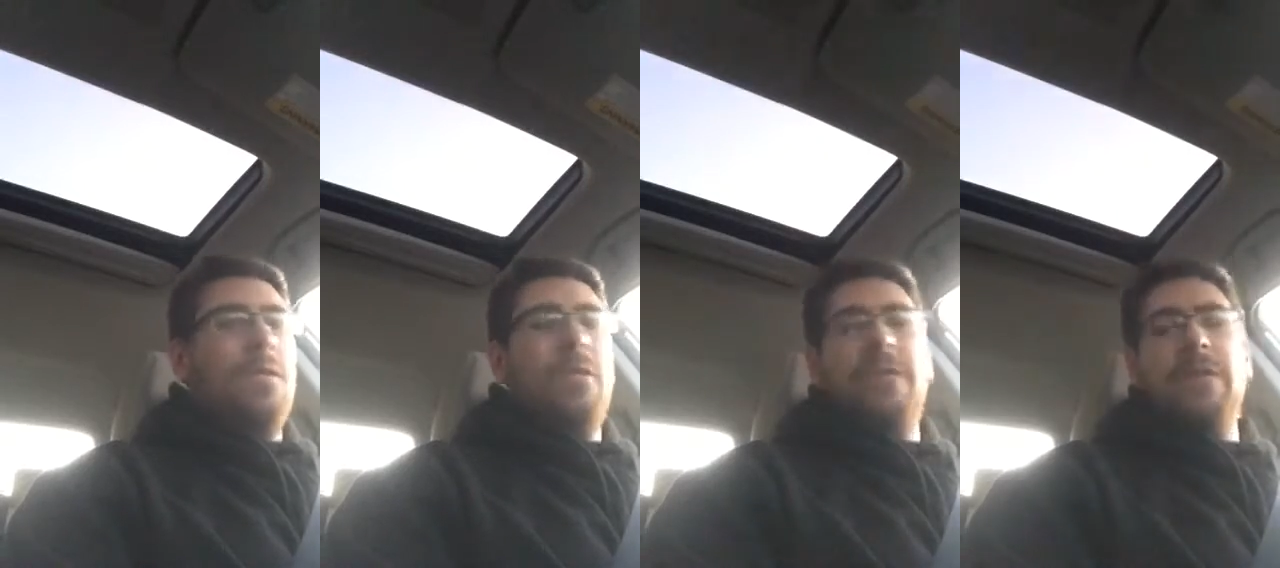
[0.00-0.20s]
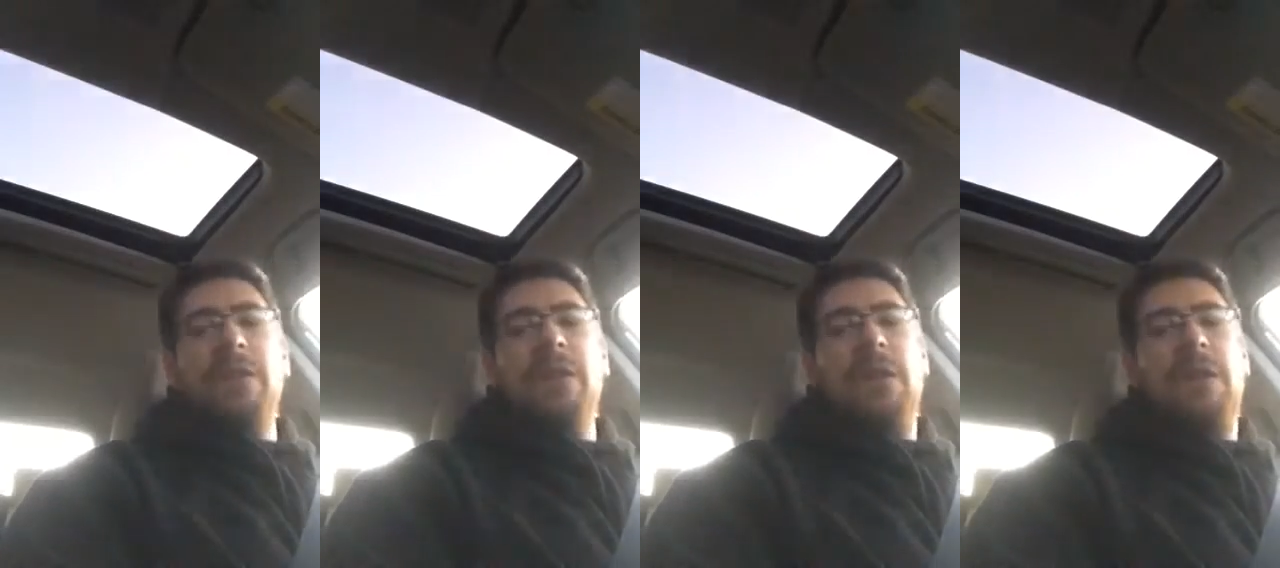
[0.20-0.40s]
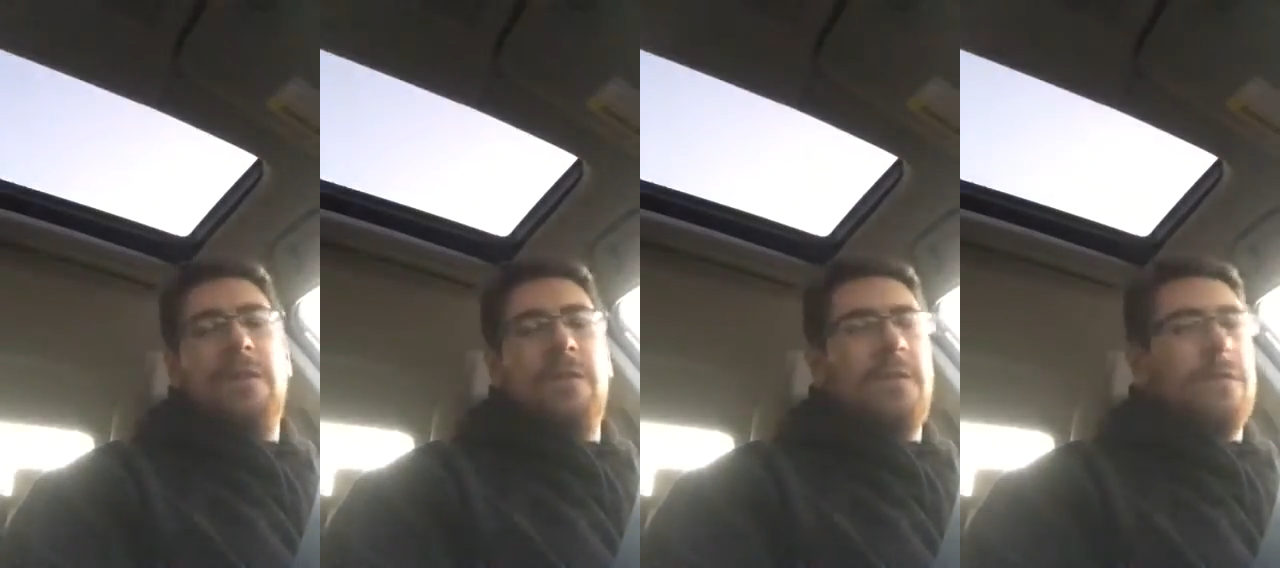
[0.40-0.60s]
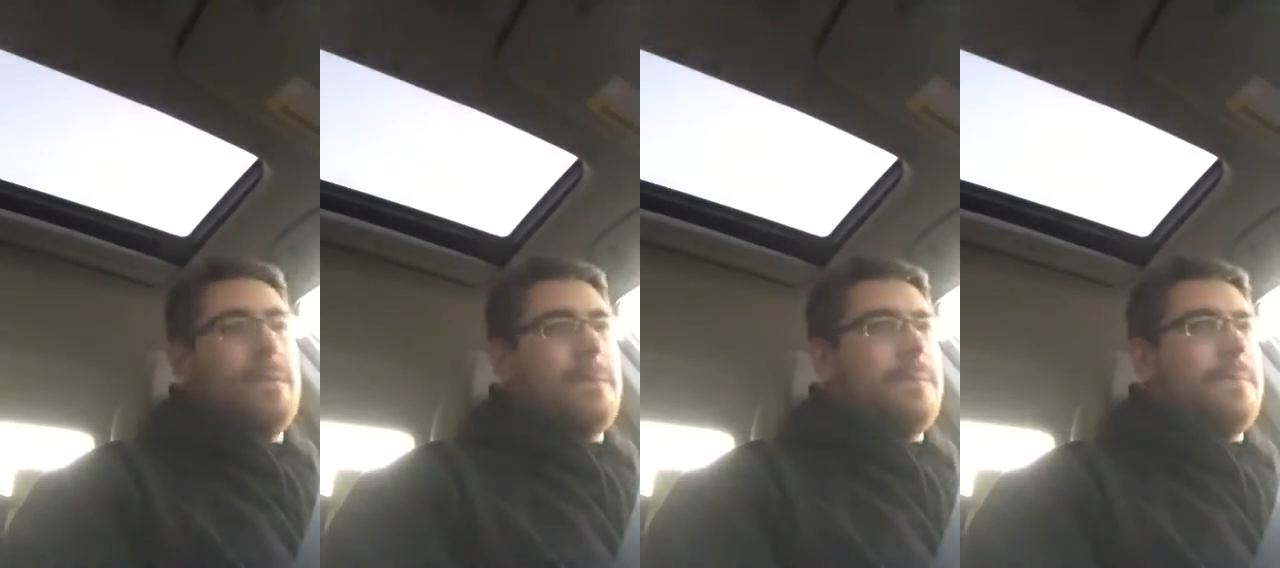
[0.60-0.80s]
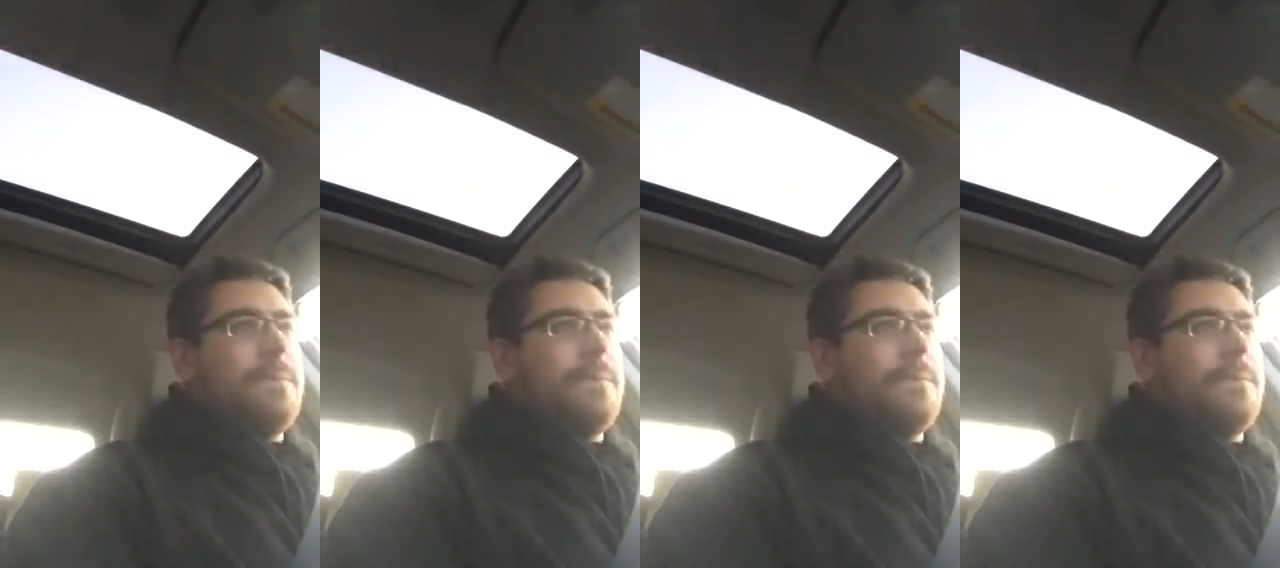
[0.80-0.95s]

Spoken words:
It was a lease.